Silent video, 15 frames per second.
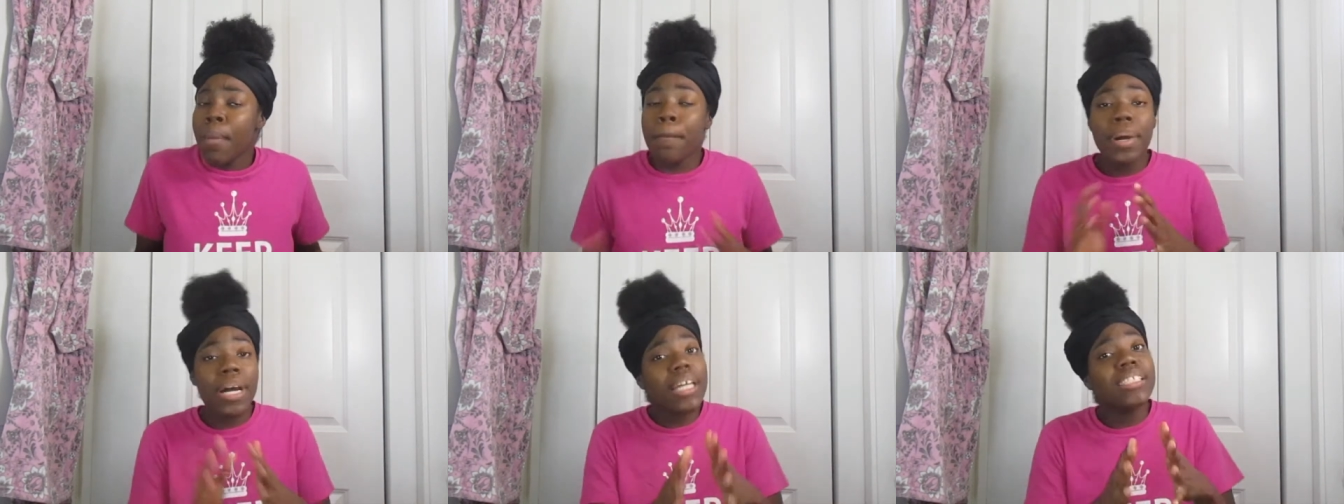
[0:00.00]

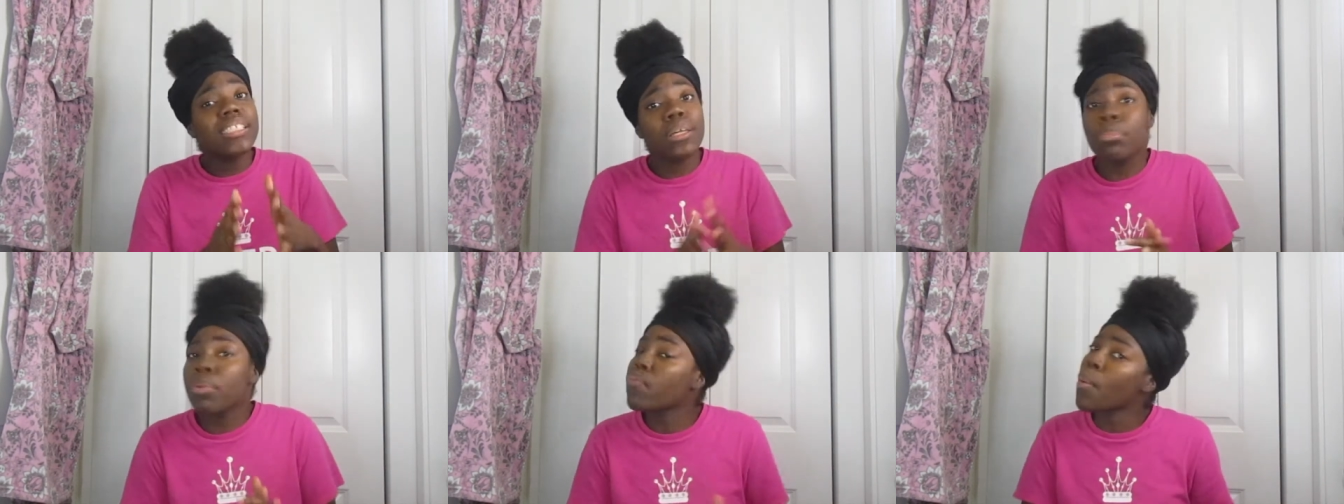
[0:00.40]
But
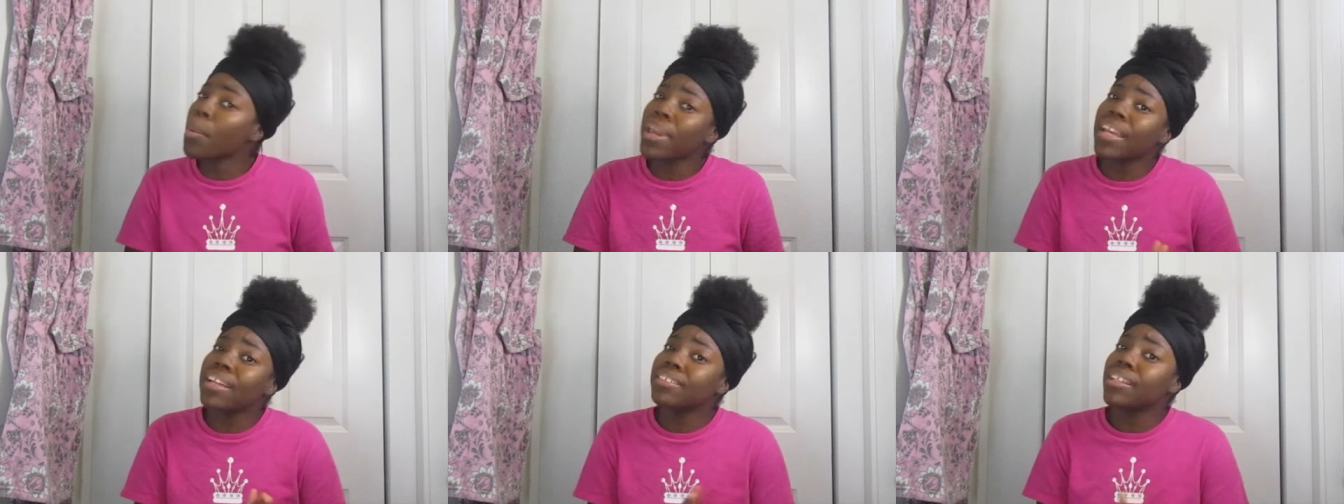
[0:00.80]
before
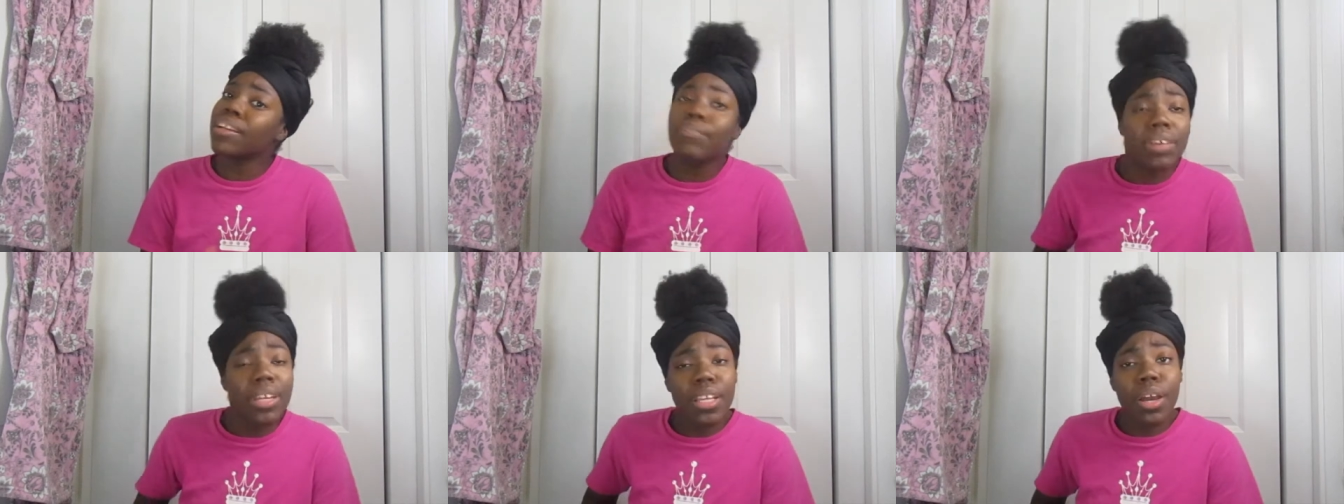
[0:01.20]
we get into the
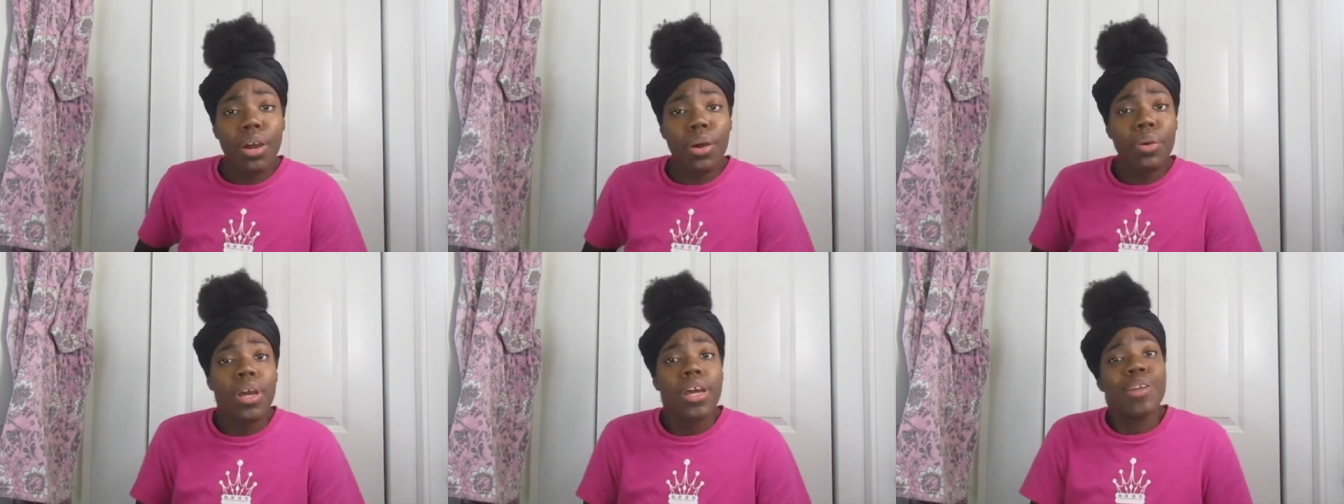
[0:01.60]

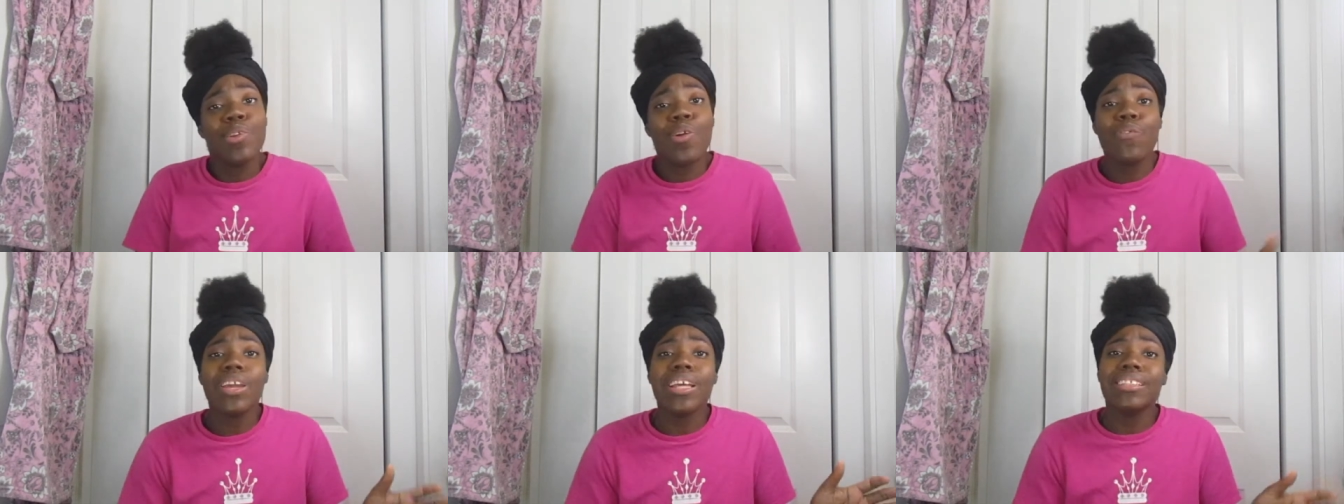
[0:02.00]
video,
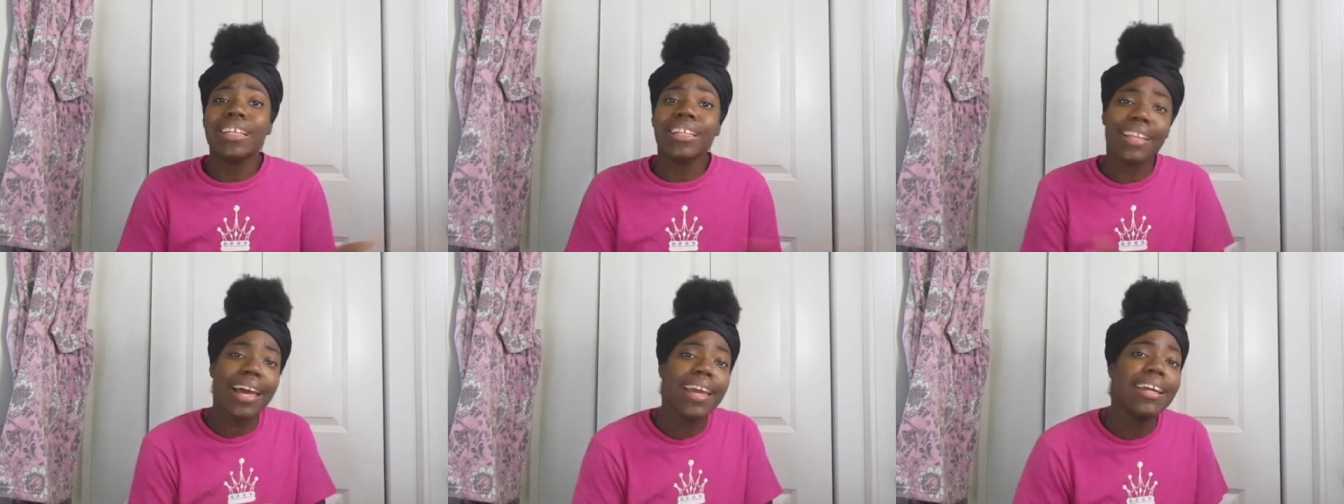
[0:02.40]
don't forget to
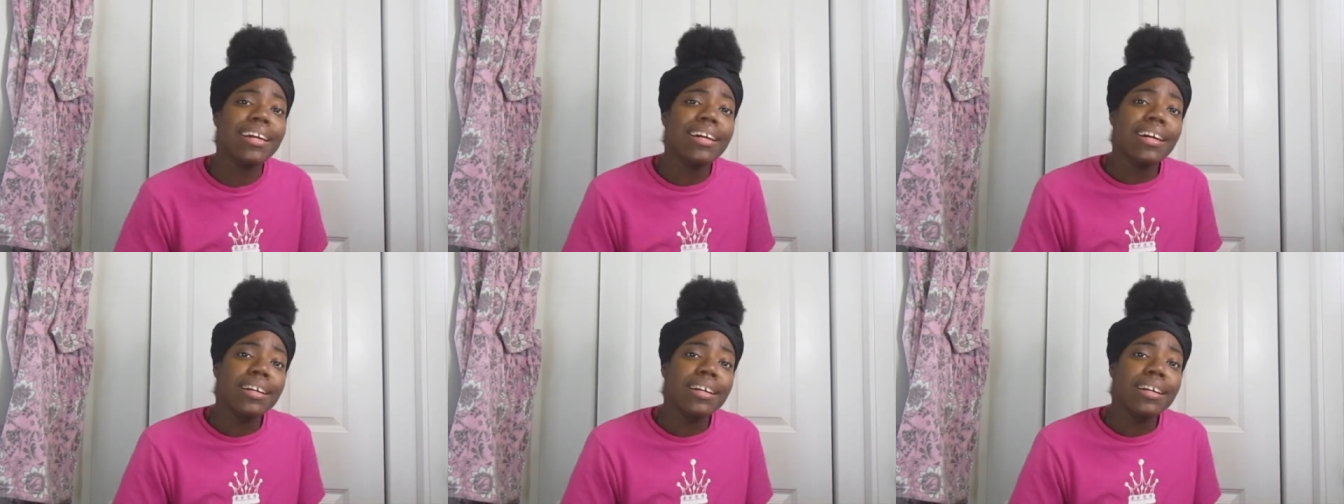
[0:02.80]
like,